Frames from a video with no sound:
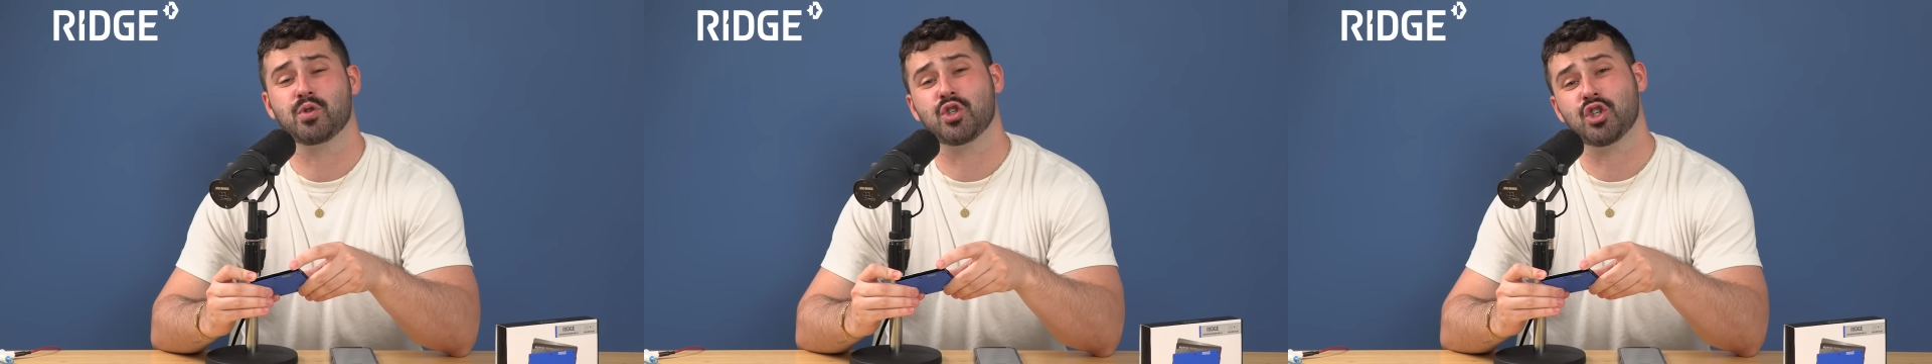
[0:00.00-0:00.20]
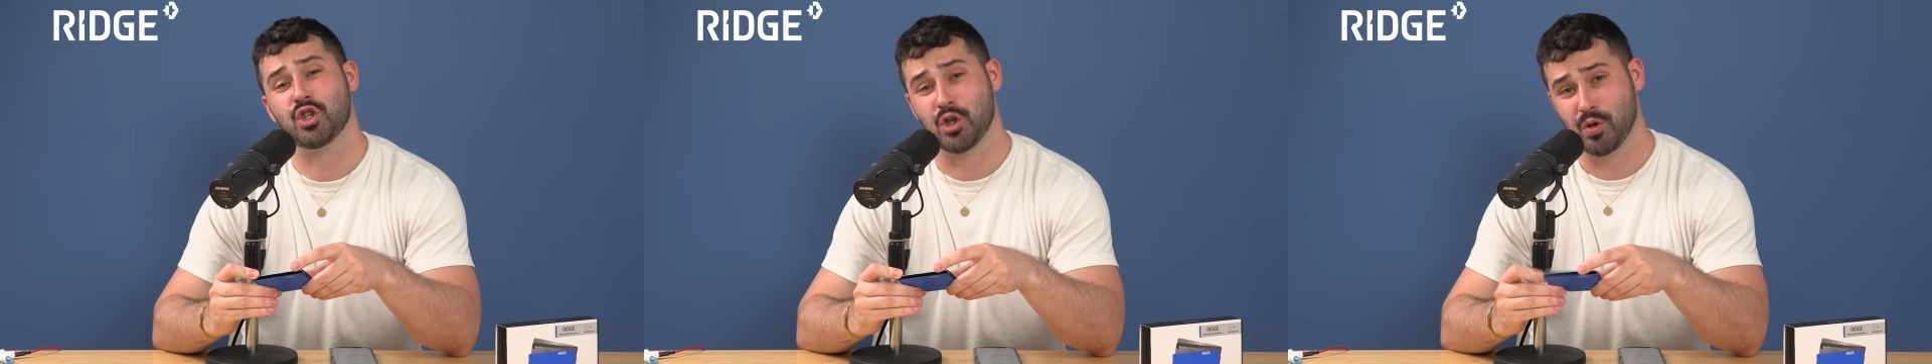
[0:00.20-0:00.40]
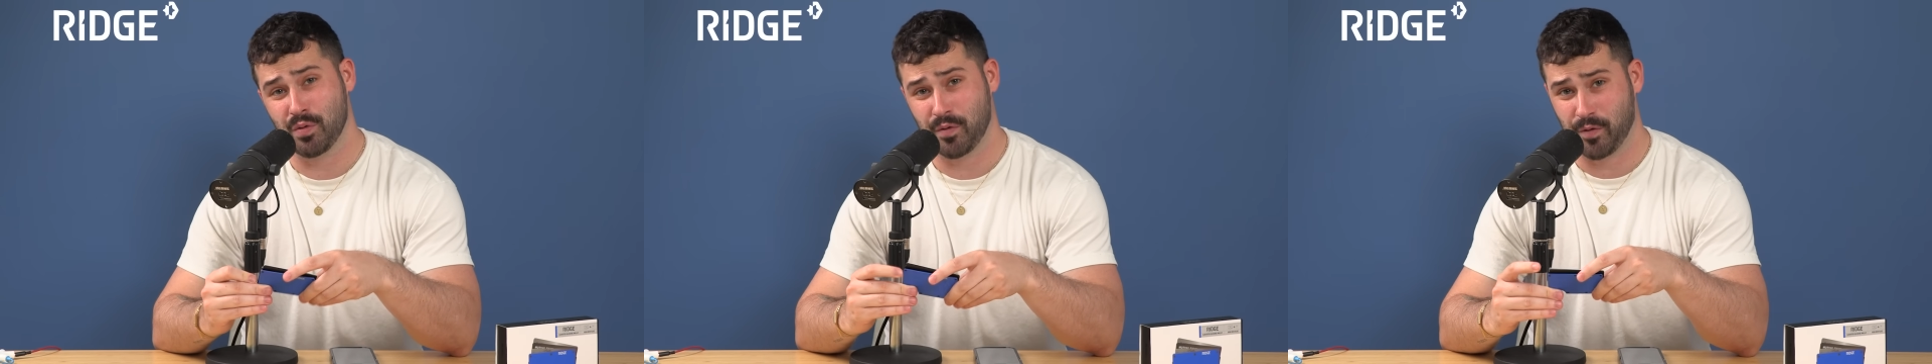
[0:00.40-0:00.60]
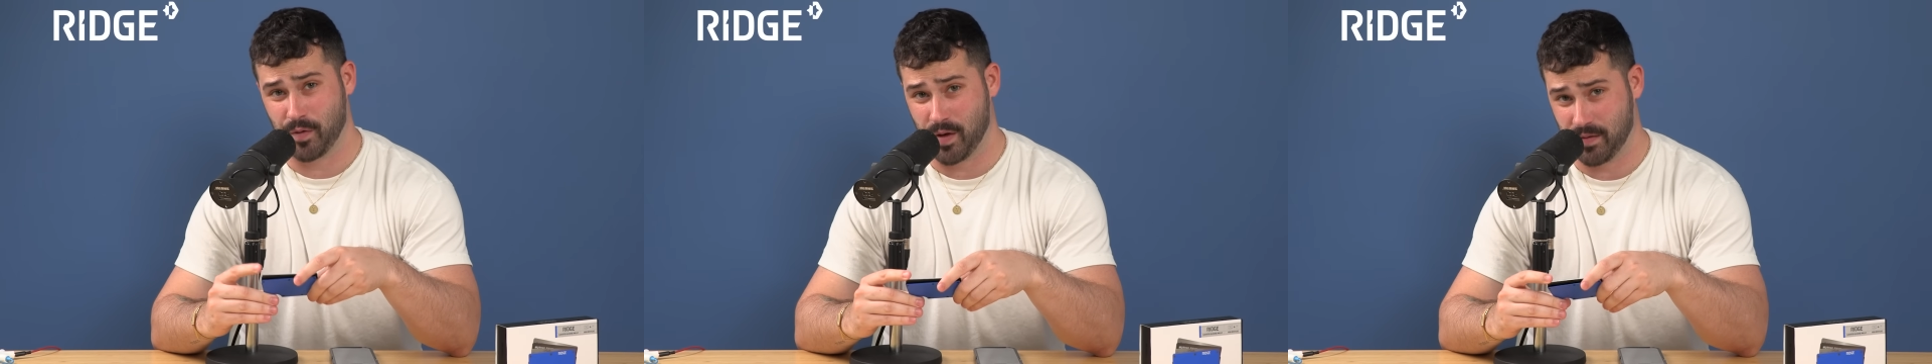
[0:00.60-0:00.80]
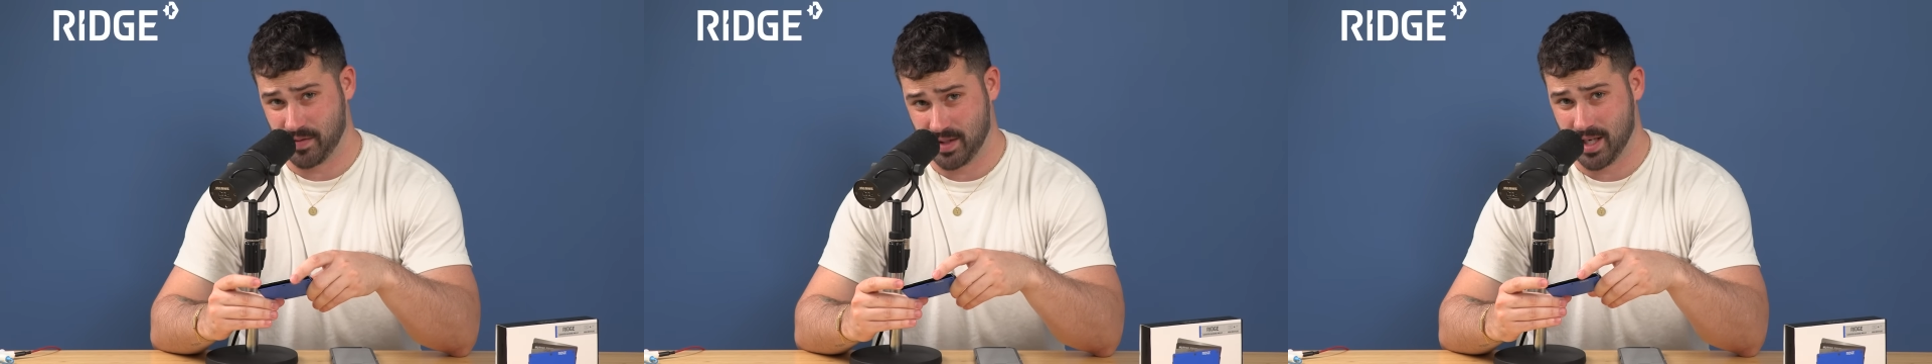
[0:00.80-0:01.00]
June
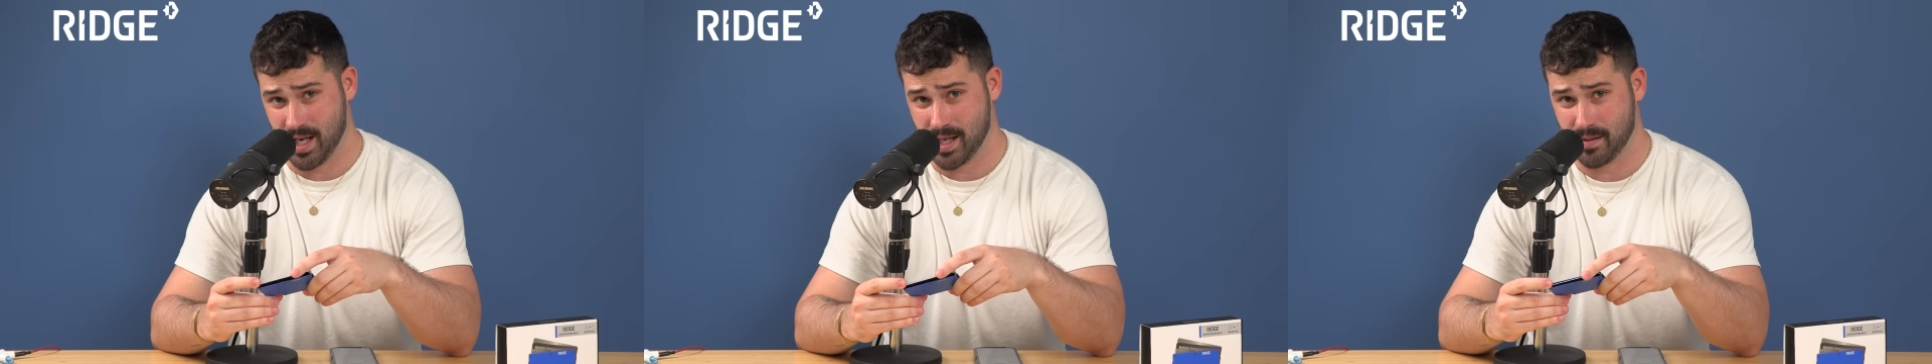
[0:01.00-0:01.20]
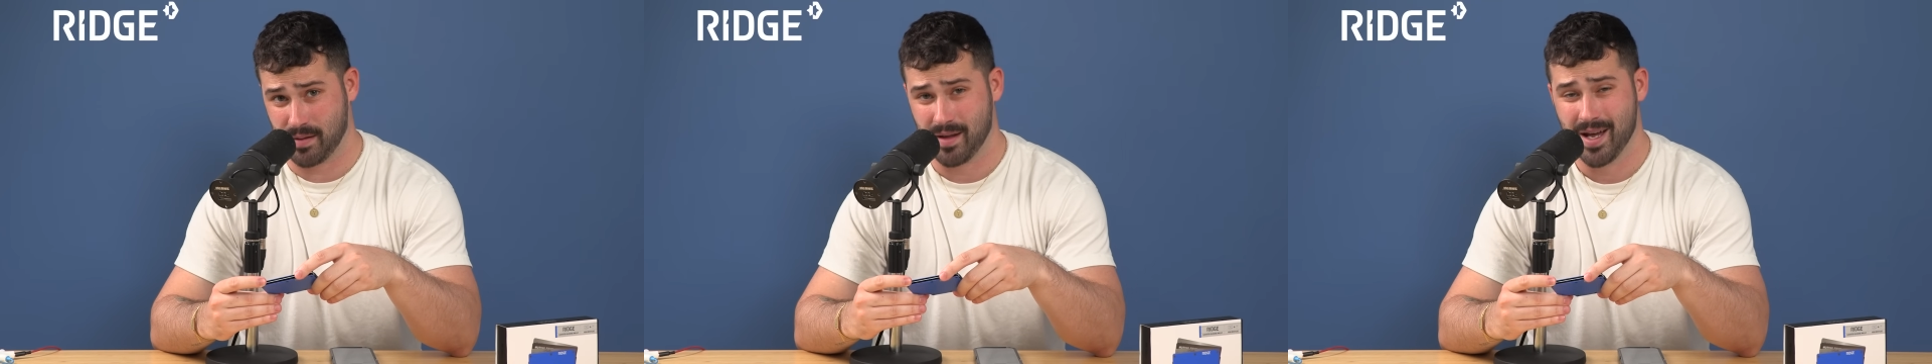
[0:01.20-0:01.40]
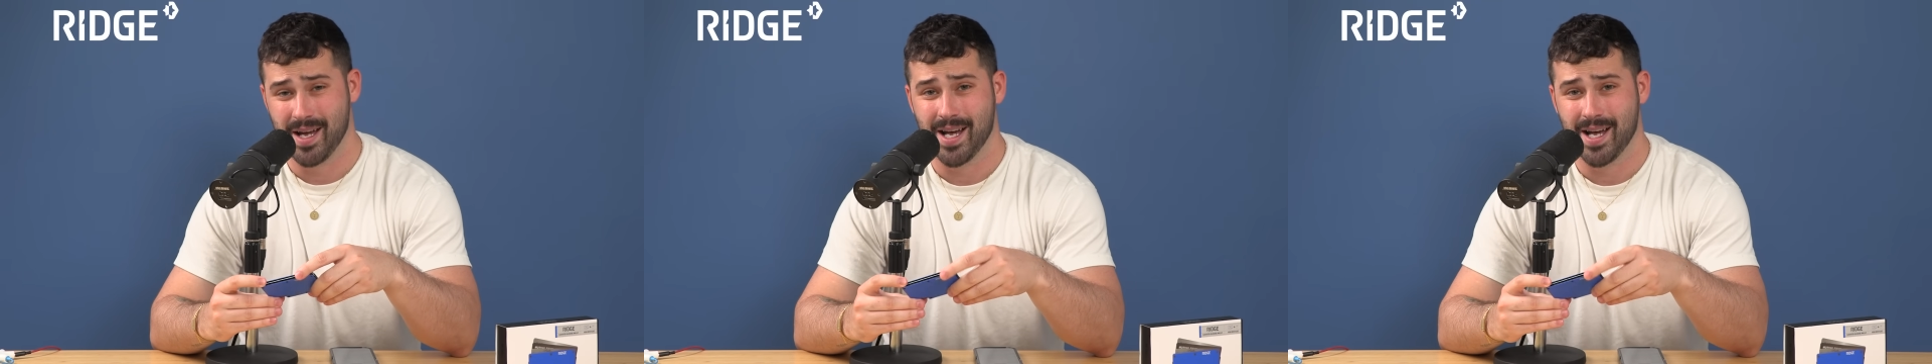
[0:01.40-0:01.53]
15th.